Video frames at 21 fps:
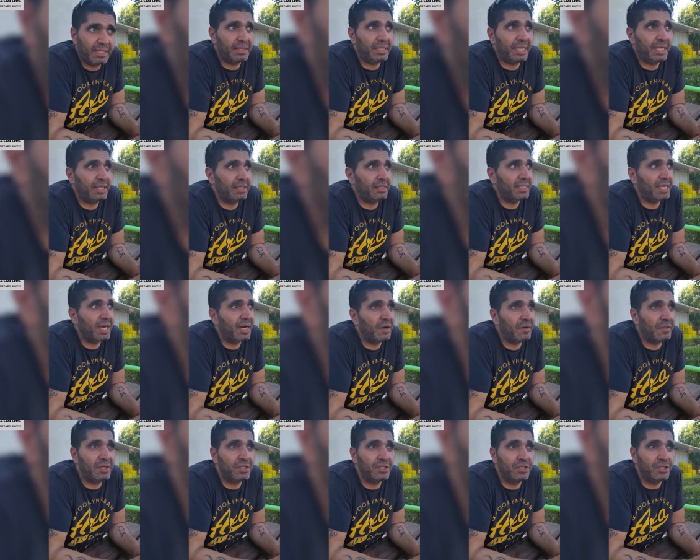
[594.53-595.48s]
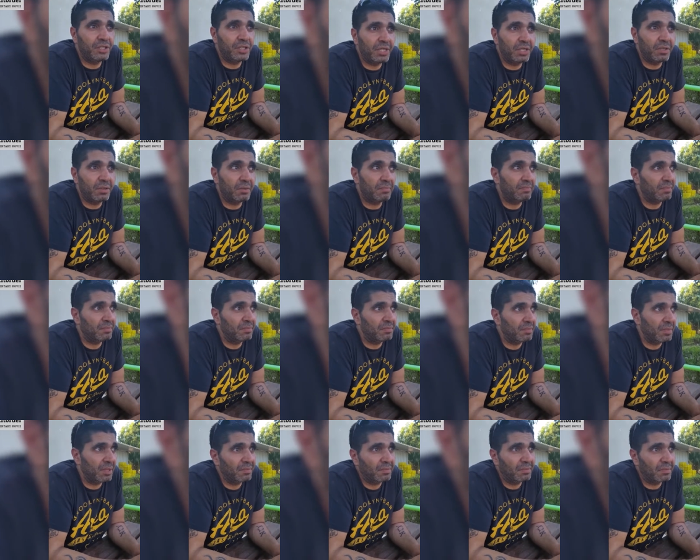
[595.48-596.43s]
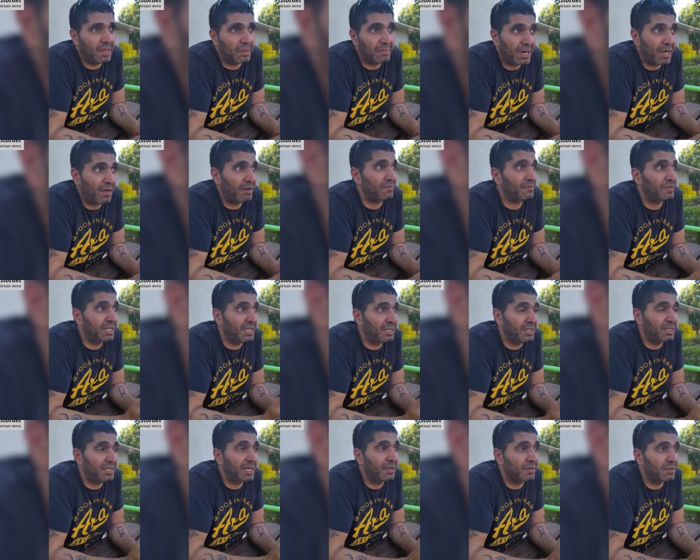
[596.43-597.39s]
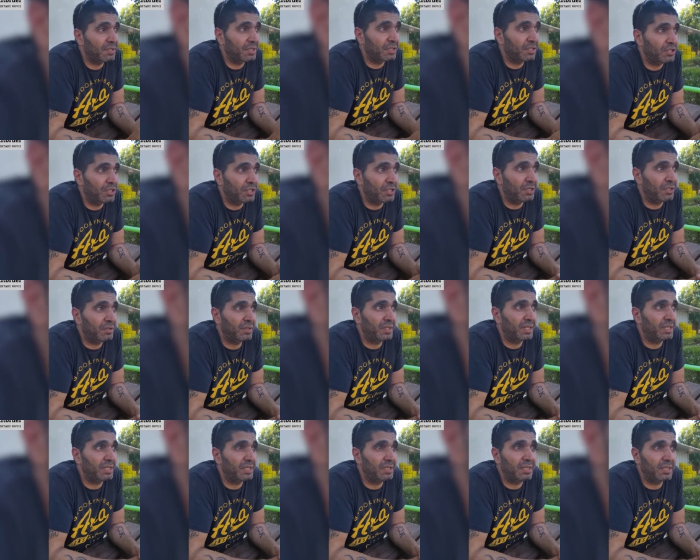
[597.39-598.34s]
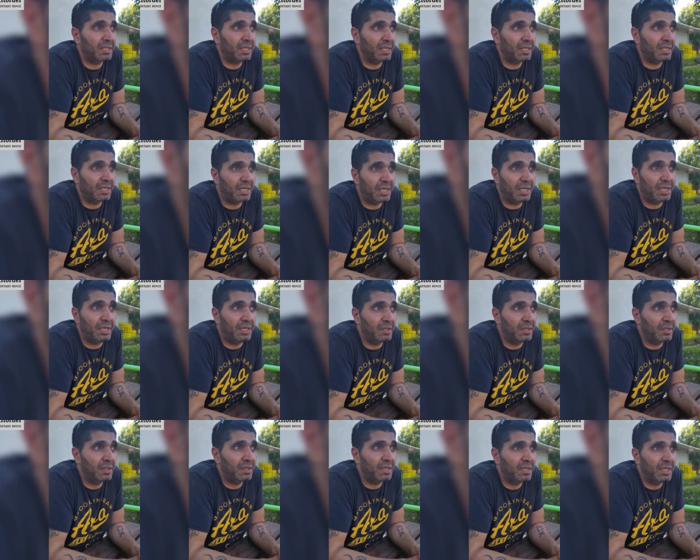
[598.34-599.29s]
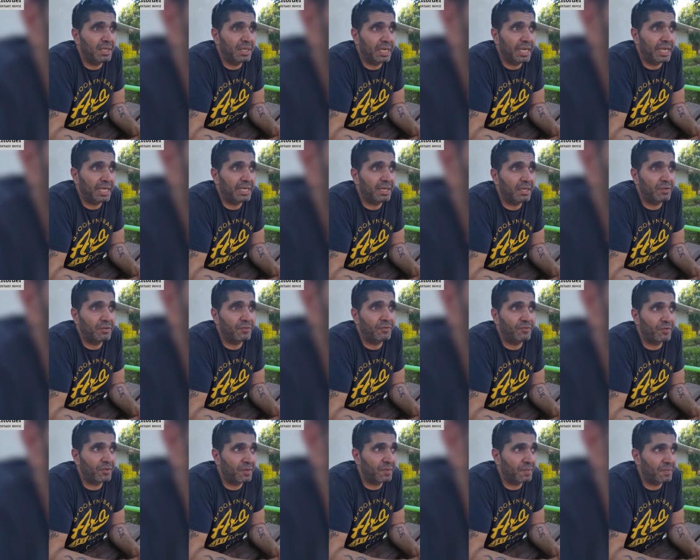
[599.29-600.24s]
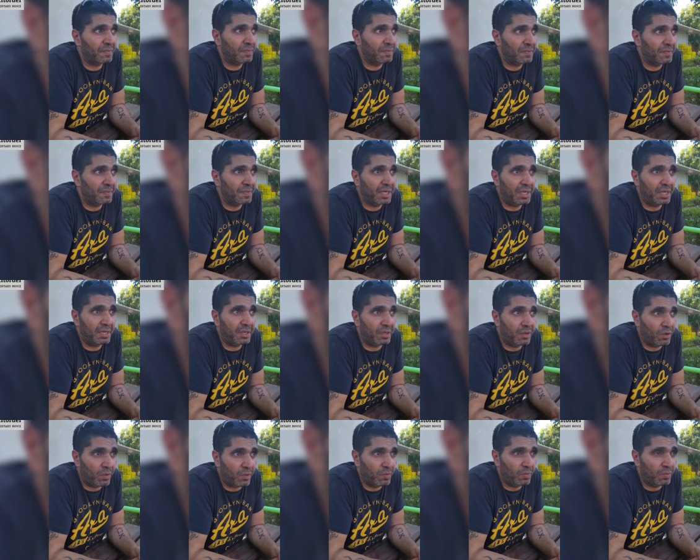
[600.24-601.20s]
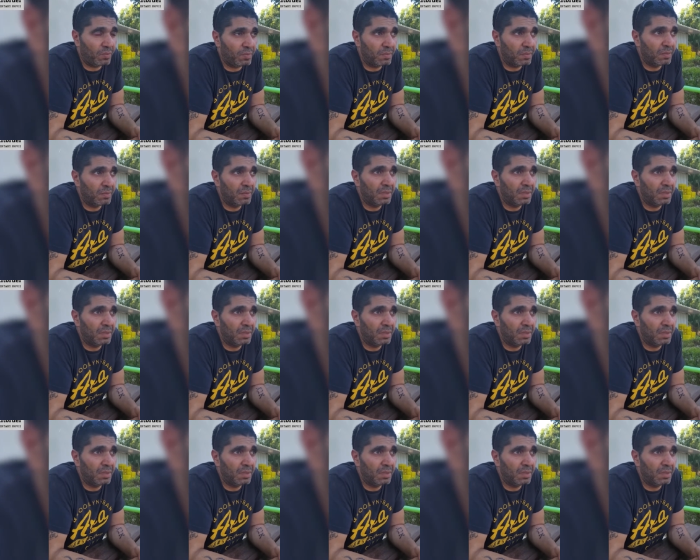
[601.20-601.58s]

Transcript: 10,000 children, about 10,000 children in a year get out from their home.